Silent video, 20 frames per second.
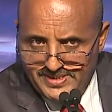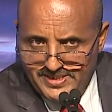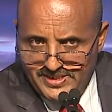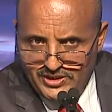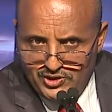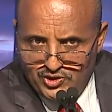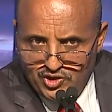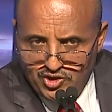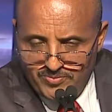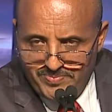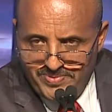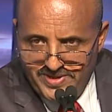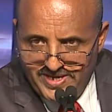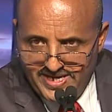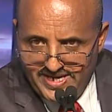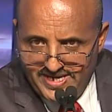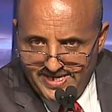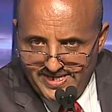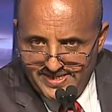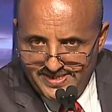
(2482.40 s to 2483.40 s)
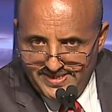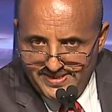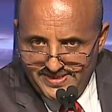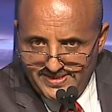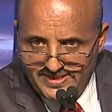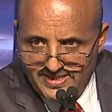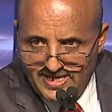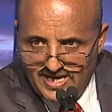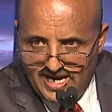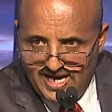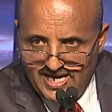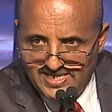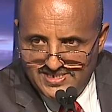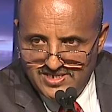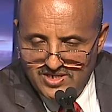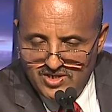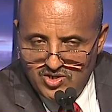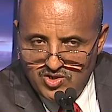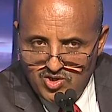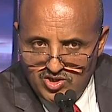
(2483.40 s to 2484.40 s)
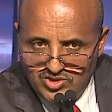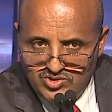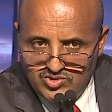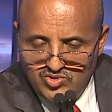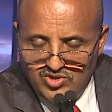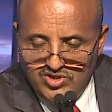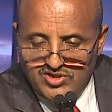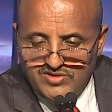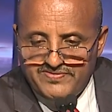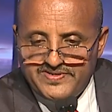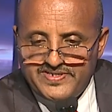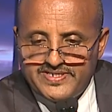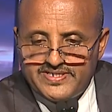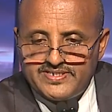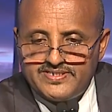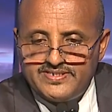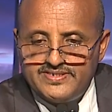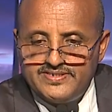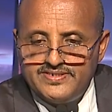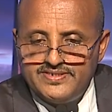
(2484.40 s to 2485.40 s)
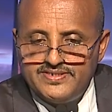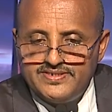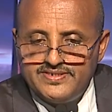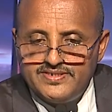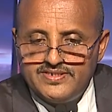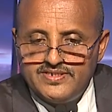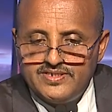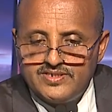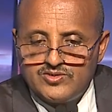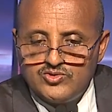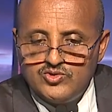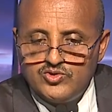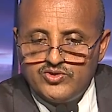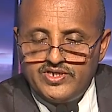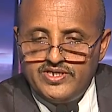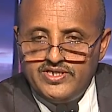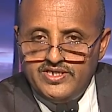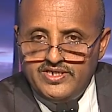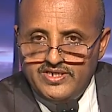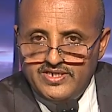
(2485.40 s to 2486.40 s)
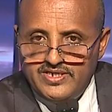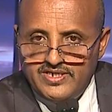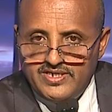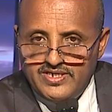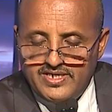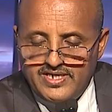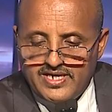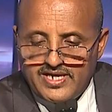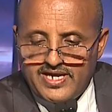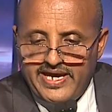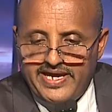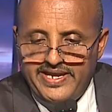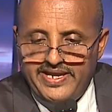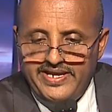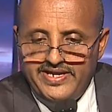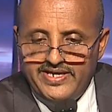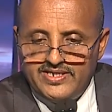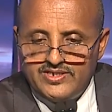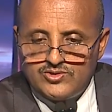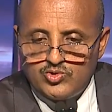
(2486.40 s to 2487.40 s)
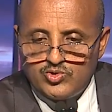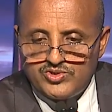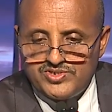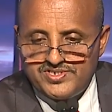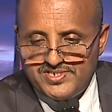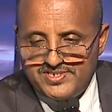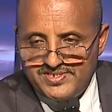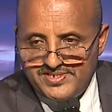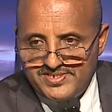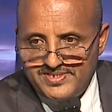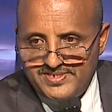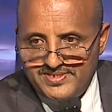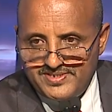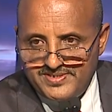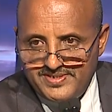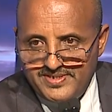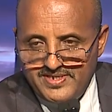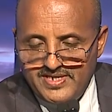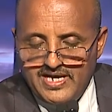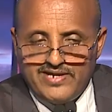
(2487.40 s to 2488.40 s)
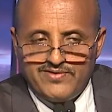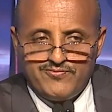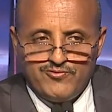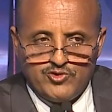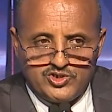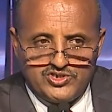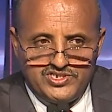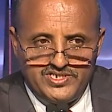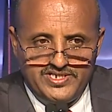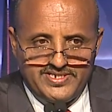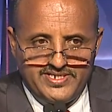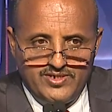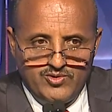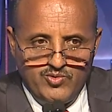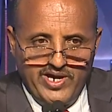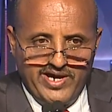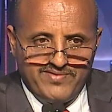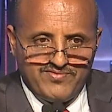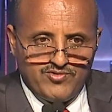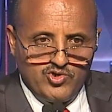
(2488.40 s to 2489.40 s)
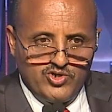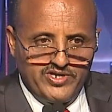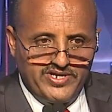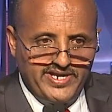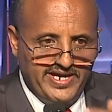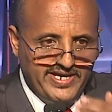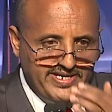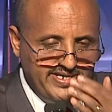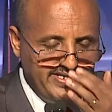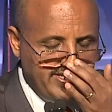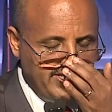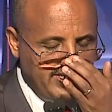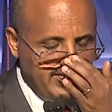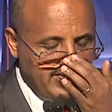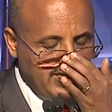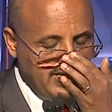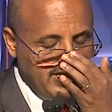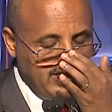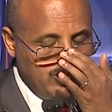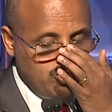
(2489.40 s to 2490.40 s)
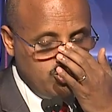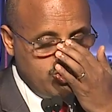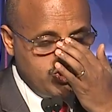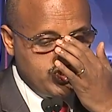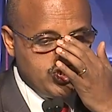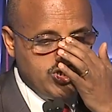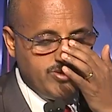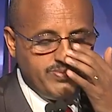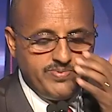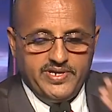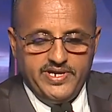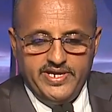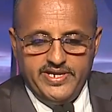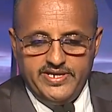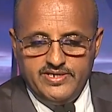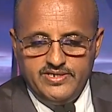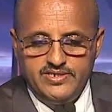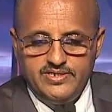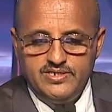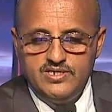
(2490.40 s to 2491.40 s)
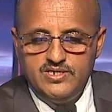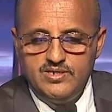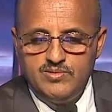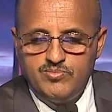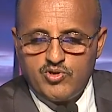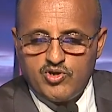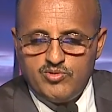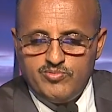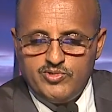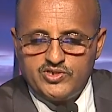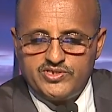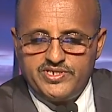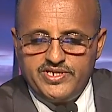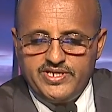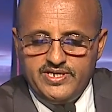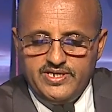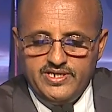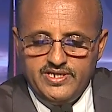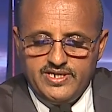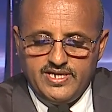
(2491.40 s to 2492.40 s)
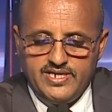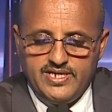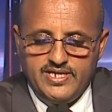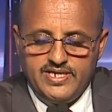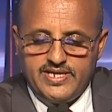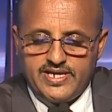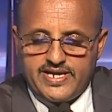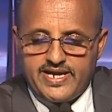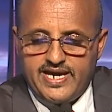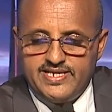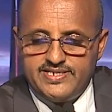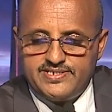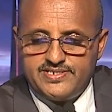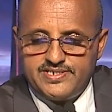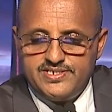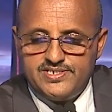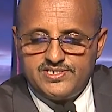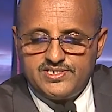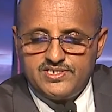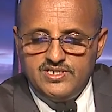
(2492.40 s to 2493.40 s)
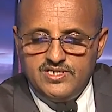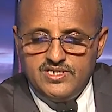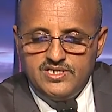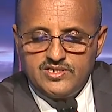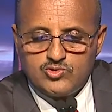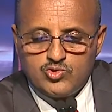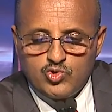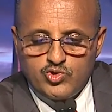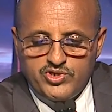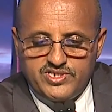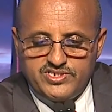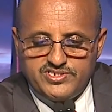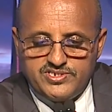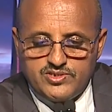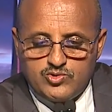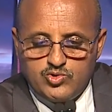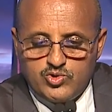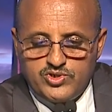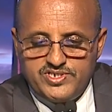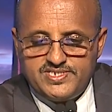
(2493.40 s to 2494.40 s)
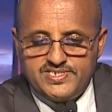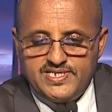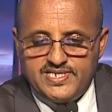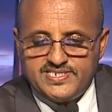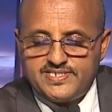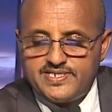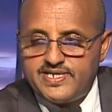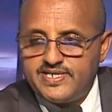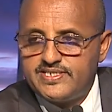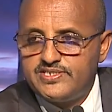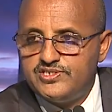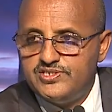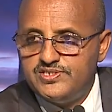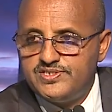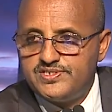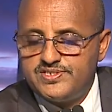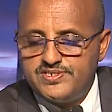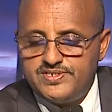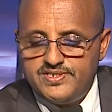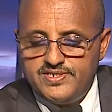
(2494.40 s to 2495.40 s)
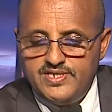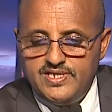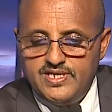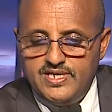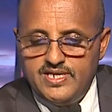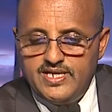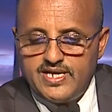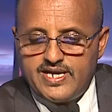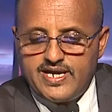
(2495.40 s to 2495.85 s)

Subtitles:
Ethiopia has a lot to offer to the Canadian tourists. Unfortunately, we have not done a good job in promoting the country's tourist attractions. The